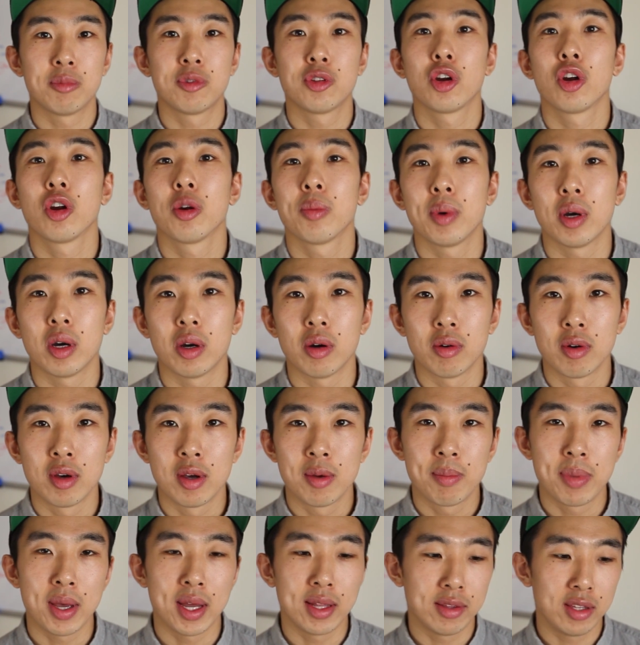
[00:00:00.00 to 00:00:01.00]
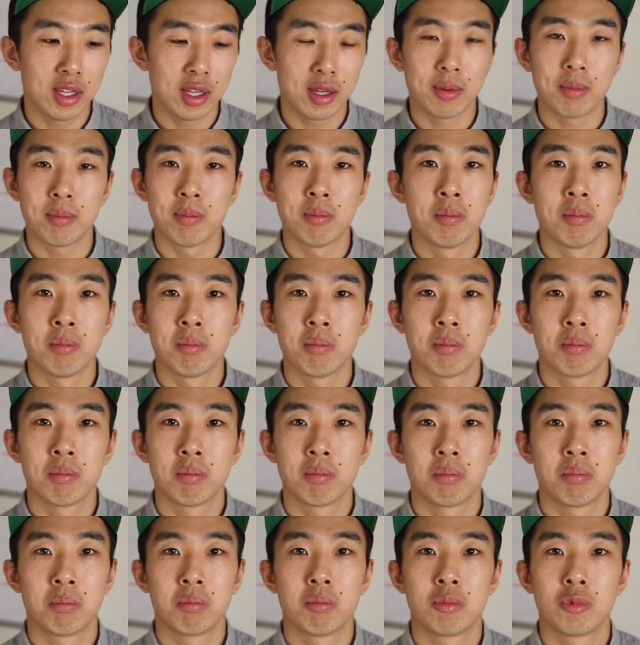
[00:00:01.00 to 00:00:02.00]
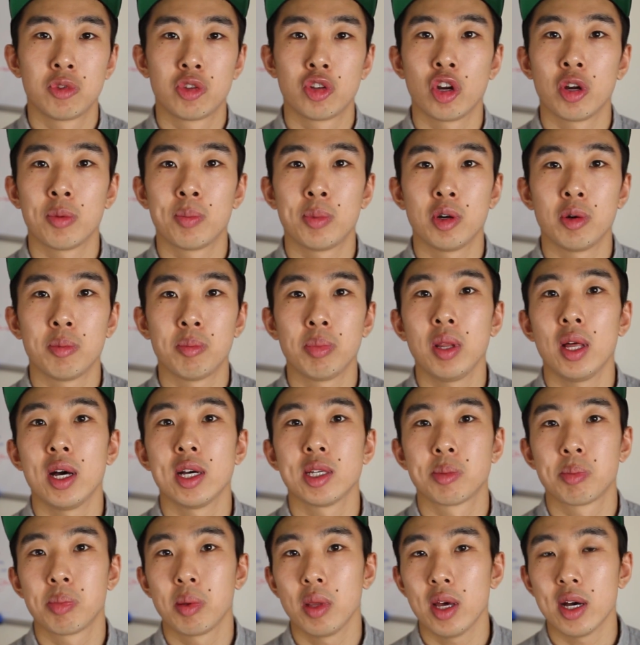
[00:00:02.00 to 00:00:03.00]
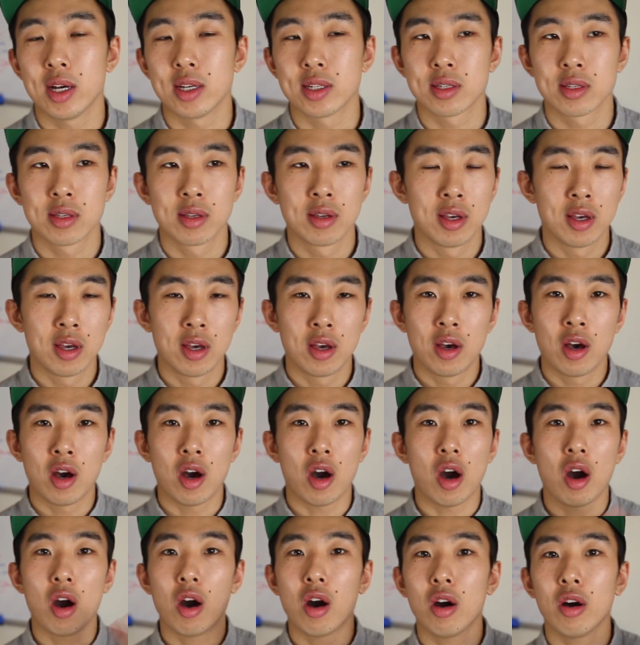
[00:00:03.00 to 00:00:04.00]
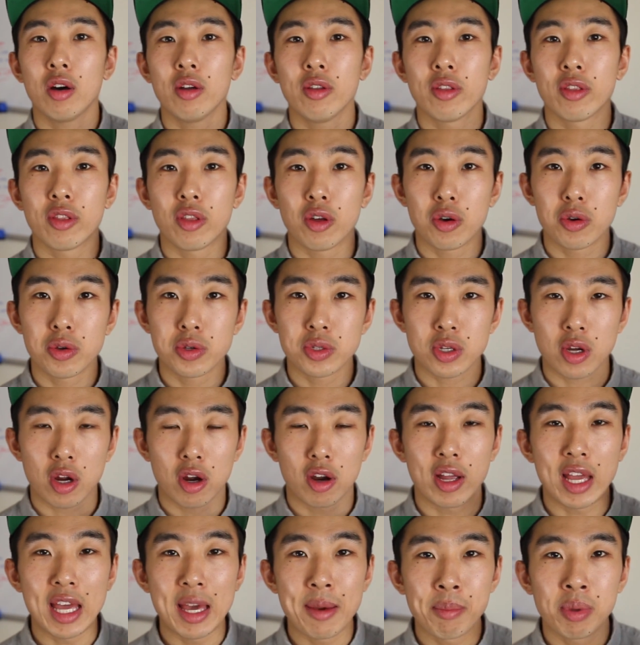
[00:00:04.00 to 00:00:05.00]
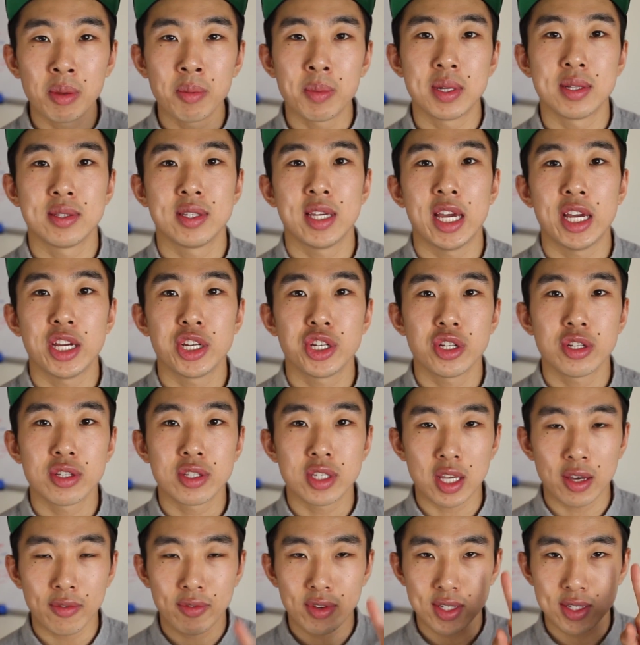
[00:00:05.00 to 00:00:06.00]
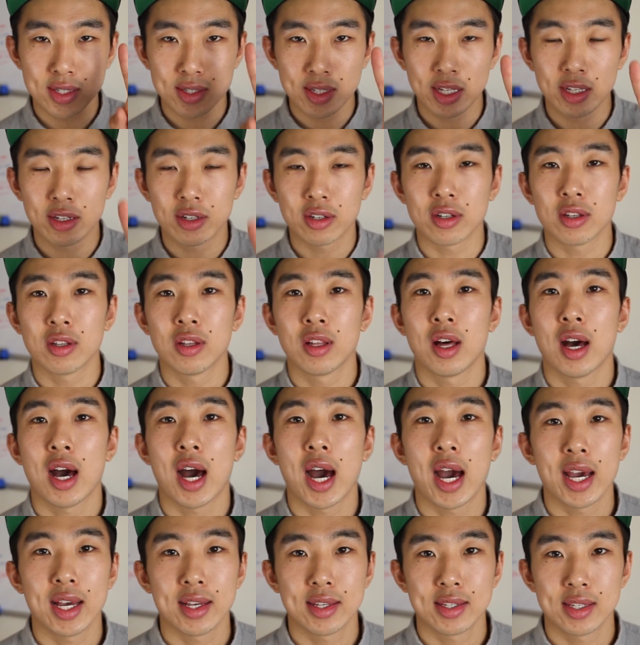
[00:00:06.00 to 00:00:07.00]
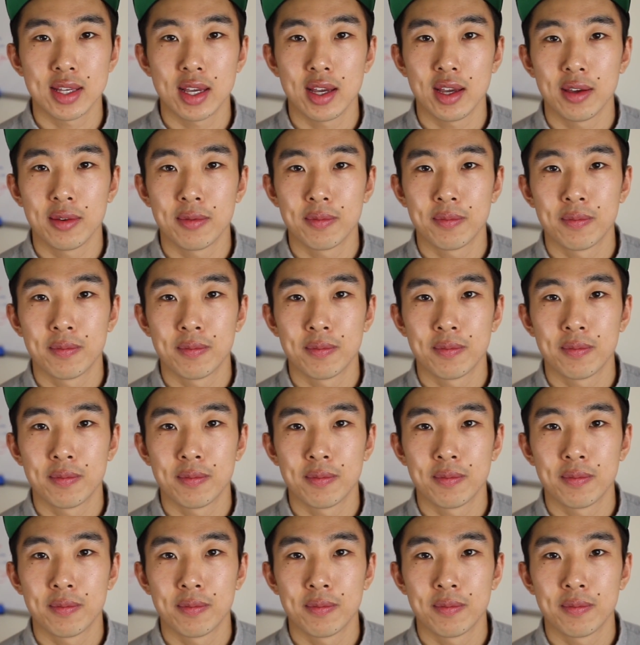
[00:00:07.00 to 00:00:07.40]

Turbo, Pentium Turbo Plus Plus. All those are implementations of a single ISA.